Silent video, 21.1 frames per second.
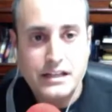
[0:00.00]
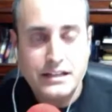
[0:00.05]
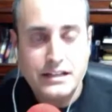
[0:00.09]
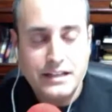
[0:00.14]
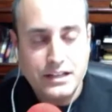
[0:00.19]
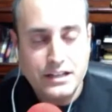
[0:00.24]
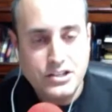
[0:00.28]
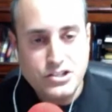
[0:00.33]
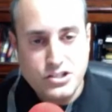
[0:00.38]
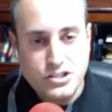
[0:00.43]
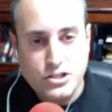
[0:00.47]

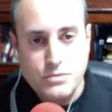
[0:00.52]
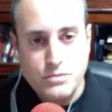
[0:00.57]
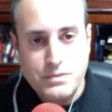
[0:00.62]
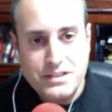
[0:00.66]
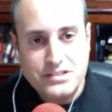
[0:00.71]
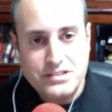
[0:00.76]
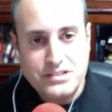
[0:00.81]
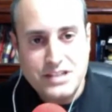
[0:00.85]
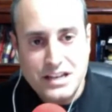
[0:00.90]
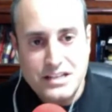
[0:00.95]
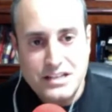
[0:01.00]
not just you, but
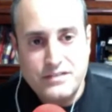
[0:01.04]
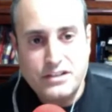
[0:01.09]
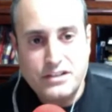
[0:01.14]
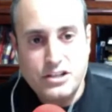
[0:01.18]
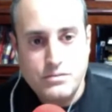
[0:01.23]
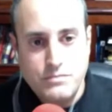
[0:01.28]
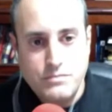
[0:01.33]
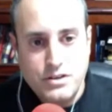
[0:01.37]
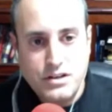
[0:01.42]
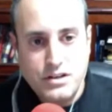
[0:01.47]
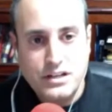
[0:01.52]
the scientific
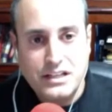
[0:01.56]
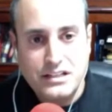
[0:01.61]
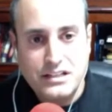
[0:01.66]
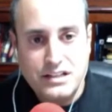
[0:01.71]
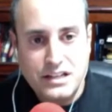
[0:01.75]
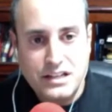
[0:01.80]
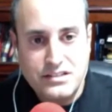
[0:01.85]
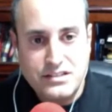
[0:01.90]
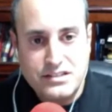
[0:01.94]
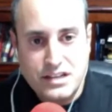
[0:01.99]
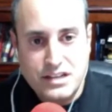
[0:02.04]
community
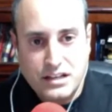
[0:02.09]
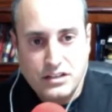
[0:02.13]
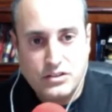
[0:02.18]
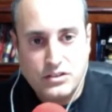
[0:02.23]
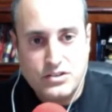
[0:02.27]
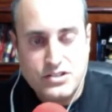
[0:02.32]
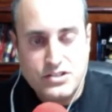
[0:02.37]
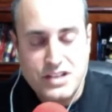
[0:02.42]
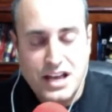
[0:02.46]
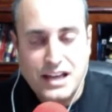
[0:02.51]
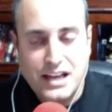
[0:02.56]
in secular
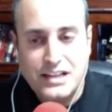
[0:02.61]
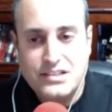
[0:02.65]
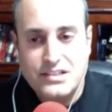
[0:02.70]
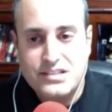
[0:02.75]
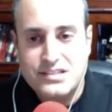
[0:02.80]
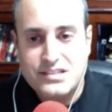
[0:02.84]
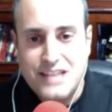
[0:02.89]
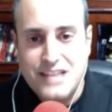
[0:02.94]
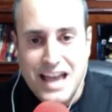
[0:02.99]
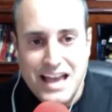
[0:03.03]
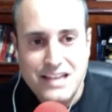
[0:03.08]
science
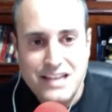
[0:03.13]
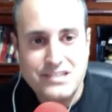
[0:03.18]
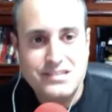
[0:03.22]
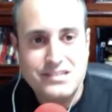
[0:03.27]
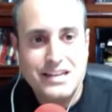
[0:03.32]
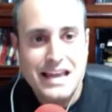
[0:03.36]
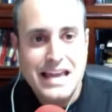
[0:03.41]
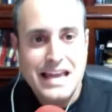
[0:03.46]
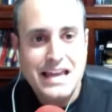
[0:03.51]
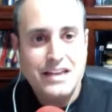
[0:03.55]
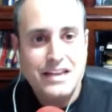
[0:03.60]
says
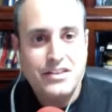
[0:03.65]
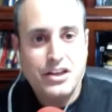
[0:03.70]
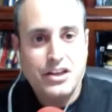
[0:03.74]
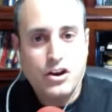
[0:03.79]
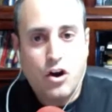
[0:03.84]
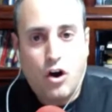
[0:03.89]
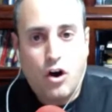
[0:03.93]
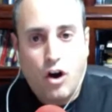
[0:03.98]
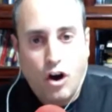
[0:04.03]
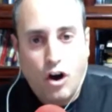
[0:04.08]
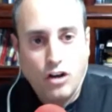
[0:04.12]
that
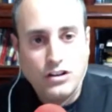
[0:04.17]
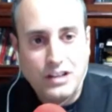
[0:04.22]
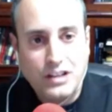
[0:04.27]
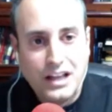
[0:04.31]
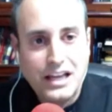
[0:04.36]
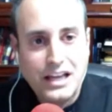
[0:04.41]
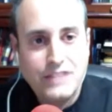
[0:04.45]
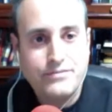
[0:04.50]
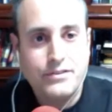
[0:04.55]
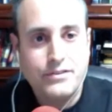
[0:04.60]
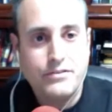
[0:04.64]
all
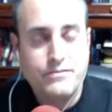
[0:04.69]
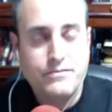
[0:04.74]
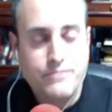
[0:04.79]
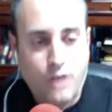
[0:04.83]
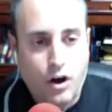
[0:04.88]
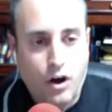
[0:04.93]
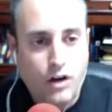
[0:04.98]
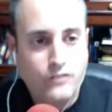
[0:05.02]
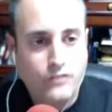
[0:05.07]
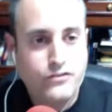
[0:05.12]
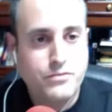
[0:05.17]
life
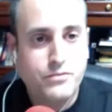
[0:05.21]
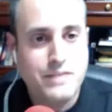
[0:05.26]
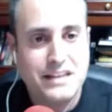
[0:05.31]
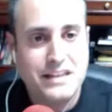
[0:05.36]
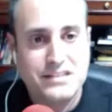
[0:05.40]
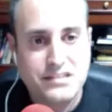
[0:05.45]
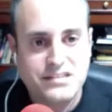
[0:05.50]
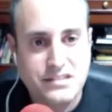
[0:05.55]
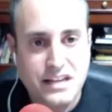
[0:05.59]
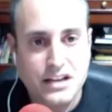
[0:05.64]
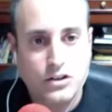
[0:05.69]
evolved from that
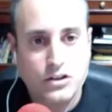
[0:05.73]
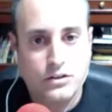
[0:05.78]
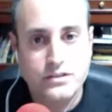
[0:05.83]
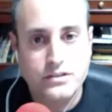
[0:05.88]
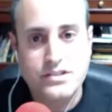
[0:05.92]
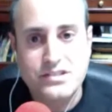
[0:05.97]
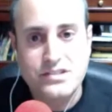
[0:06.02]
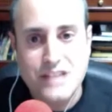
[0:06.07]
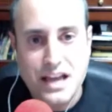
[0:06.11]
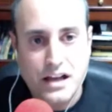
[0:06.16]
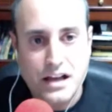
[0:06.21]
single
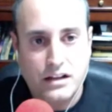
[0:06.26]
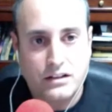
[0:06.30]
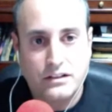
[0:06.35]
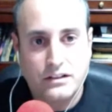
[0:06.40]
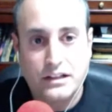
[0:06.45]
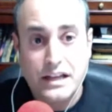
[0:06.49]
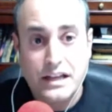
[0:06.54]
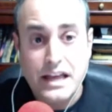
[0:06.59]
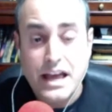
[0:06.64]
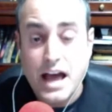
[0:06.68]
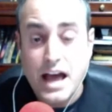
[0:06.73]
cell.
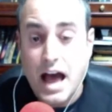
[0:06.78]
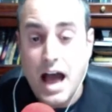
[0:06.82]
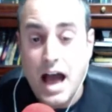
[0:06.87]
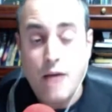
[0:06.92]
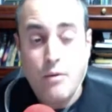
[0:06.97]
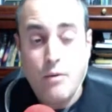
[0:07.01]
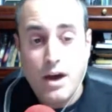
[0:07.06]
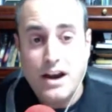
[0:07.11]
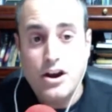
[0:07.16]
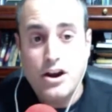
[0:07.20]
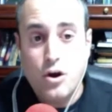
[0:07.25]
I
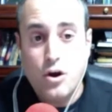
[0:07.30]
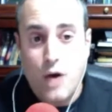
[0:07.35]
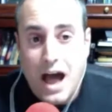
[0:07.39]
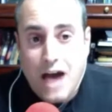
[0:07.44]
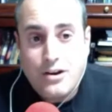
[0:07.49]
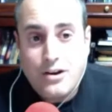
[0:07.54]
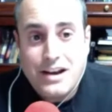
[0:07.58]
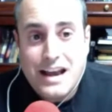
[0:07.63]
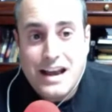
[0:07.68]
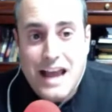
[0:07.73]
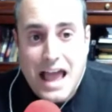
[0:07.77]
want to know how
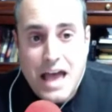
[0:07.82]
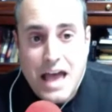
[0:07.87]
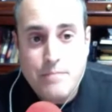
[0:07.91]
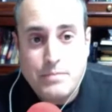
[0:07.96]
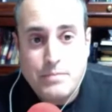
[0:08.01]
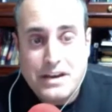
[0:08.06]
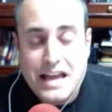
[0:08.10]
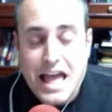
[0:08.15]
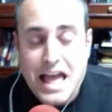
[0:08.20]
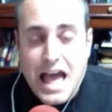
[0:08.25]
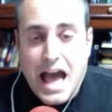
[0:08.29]
did it
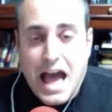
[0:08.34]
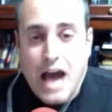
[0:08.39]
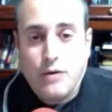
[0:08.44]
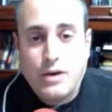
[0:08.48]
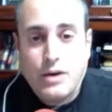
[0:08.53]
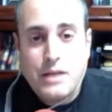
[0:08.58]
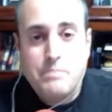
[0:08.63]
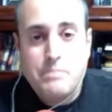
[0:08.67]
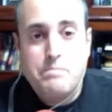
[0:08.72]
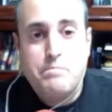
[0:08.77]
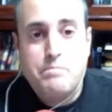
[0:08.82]
happen? How
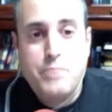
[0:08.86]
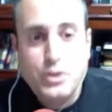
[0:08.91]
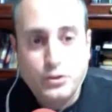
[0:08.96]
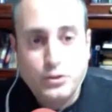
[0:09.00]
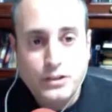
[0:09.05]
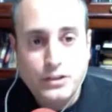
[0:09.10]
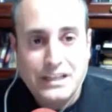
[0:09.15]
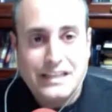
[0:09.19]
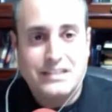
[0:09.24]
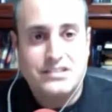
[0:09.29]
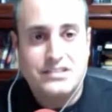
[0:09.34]
did
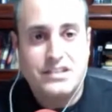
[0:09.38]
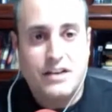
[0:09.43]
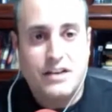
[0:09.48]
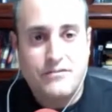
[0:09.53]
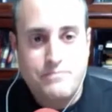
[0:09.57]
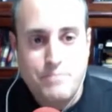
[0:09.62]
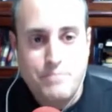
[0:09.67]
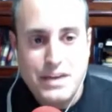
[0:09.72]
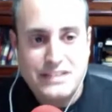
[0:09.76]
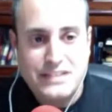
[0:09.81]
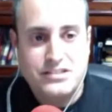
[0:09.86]
billions
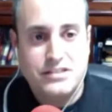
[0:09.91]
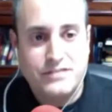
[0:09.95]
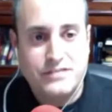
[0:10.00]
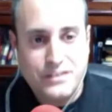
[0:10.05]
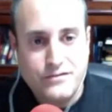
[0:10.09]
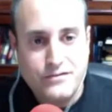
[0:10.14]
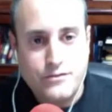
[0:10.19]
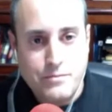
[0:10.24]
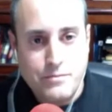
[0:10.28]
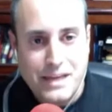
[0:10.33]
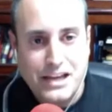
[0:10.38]
of bits of
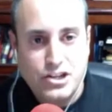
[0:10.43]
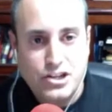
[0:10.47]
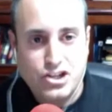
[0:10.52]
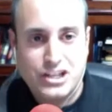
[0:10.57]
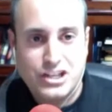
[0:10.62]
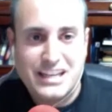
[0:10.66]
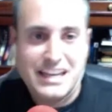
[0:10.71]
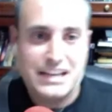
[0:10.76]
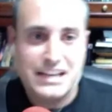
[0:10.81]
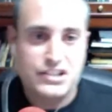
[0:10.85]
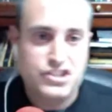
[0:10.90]
information
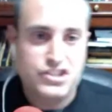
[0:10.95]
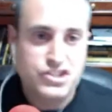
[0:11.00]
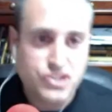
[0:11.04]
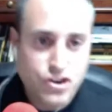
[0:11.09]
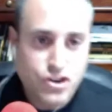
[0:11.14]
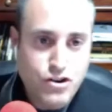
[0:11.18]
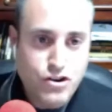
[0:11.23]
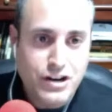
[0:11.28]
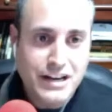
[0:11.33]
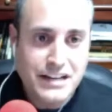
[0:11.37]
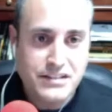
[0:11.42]
get
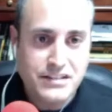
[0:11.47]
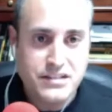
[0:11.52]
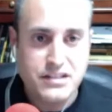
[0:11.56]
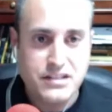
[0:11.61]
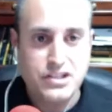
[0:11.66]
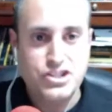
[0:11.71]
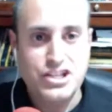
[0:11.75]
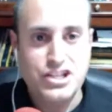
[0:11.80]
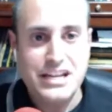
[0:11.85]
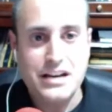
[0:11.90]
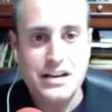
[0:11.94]
inserted into the
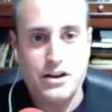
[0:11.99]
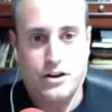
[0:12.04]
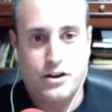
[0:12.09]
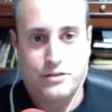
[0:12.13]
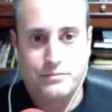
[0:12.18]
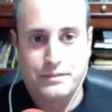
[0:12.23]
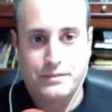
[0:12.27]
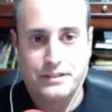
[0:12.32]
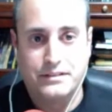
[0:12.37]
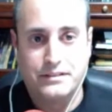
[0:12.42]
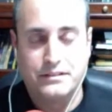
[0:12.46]

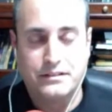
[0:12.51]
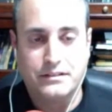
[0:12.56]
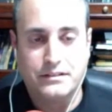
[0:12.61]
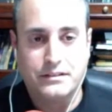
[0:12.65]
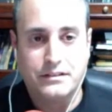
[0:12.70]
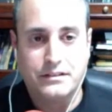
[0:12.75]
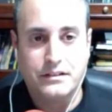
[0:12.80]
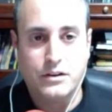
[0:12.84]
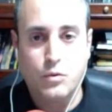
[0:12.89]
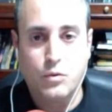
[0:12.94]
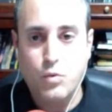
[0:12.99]
genome?
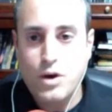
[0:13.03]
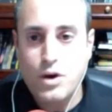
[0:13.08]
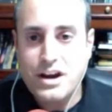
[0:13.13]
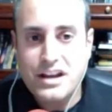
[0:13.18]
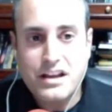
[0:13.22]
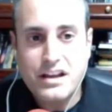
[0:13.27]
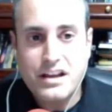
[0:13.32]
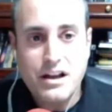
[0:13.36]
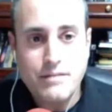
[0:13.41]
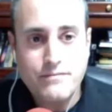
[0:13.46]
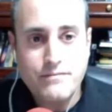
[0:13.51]
Where'd
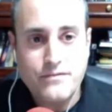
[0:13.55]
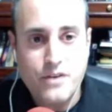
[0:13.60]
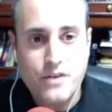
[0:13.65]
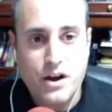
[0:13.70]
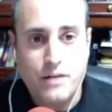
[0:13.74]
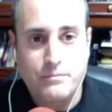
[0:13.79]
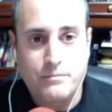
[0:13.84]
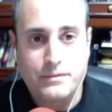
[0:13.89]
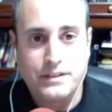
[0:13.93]
it come from?